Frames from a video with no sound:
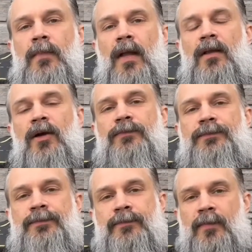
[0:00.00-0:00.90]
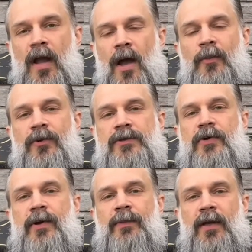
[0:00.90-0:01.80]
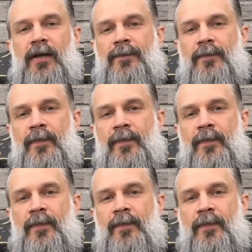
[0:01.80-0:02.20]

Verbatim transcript: Hello, I'm Gris Grimly.